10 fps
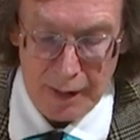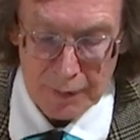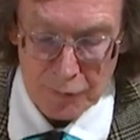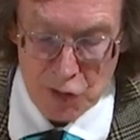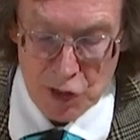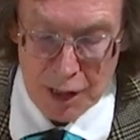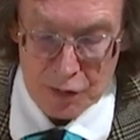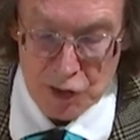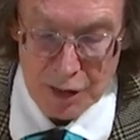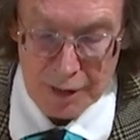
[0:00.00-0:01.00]
in the
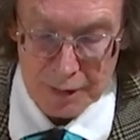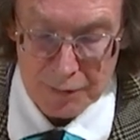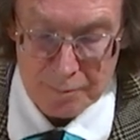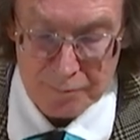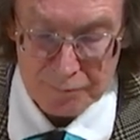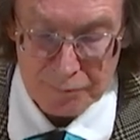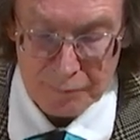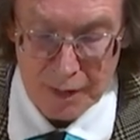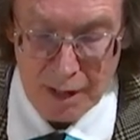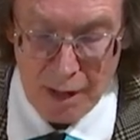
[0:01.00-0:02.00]
churchyard,
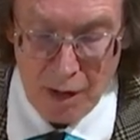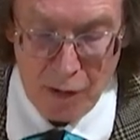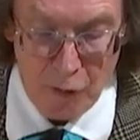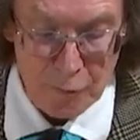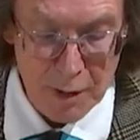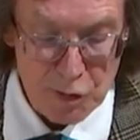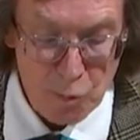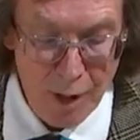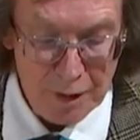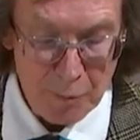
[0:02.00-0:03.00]
of
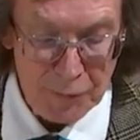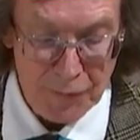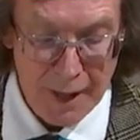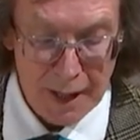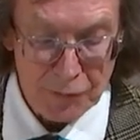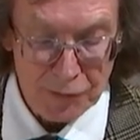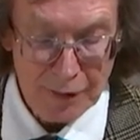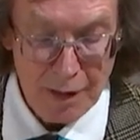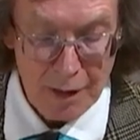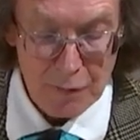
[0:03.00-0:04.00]
which one was that
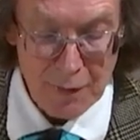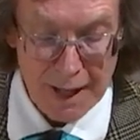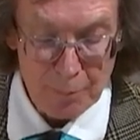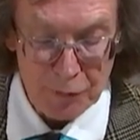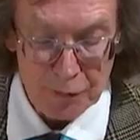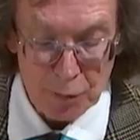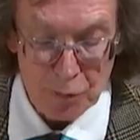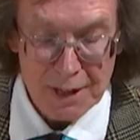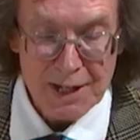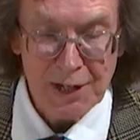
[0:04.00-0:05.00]
of an
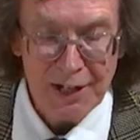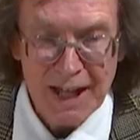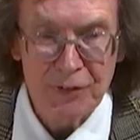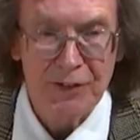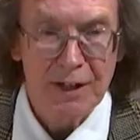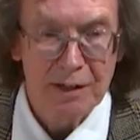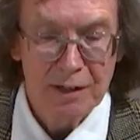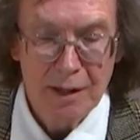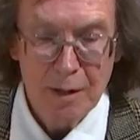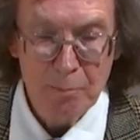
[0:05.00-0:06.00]
absolutely
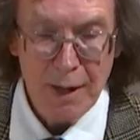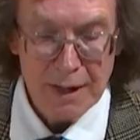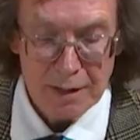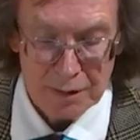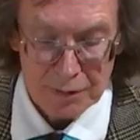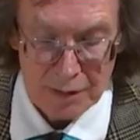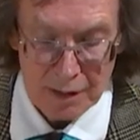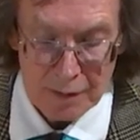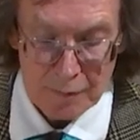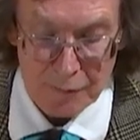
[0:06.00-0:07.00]
classic pagan
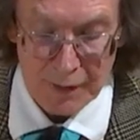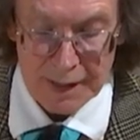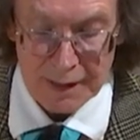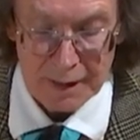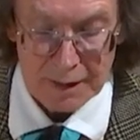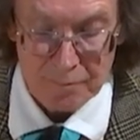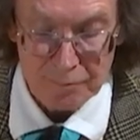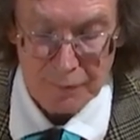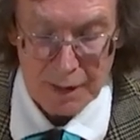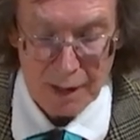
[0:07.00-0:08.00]
Viking.
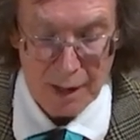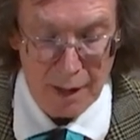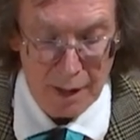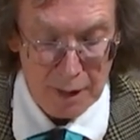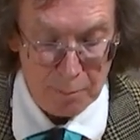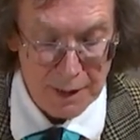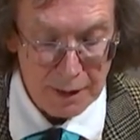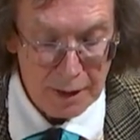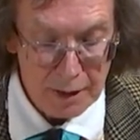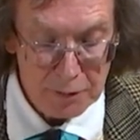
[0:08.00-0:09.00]
He had
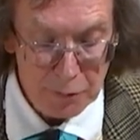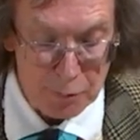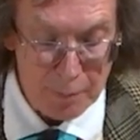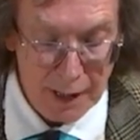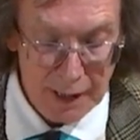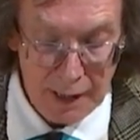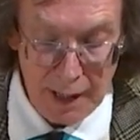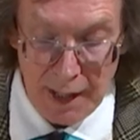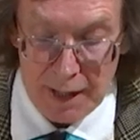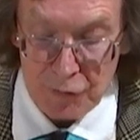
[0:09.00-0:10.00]
been killed
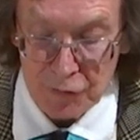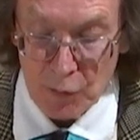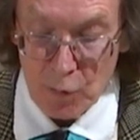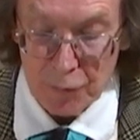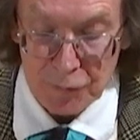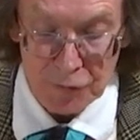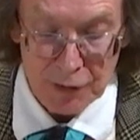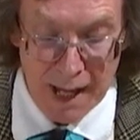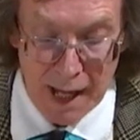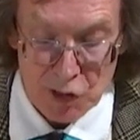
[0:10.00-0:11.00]
by a sword
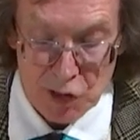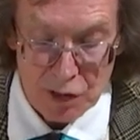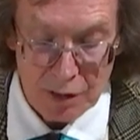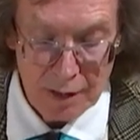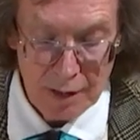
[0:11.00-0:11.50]
slash